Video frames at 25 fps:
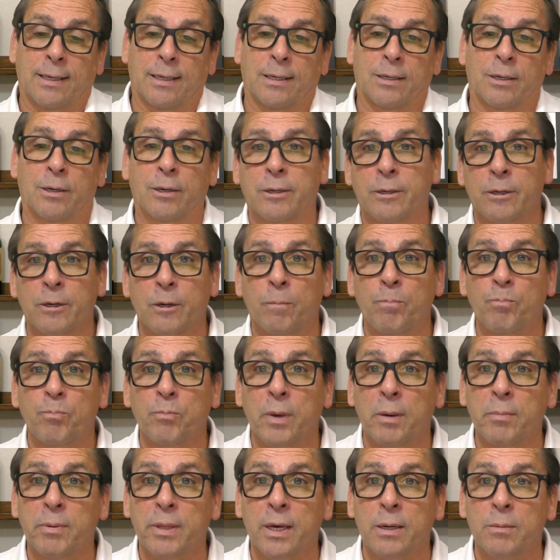I don't know.
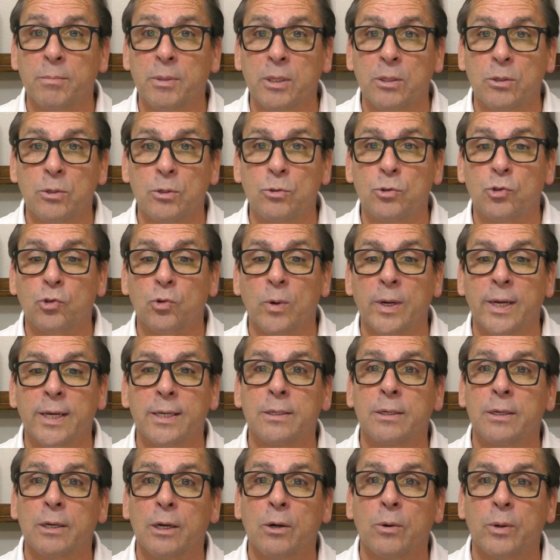Maybe that'll be the new
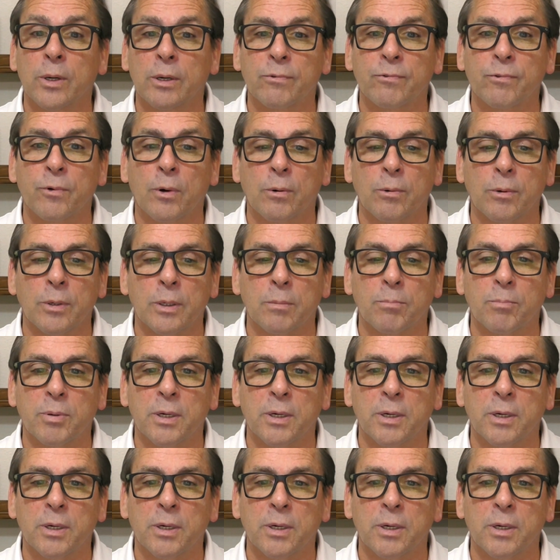trend going forward.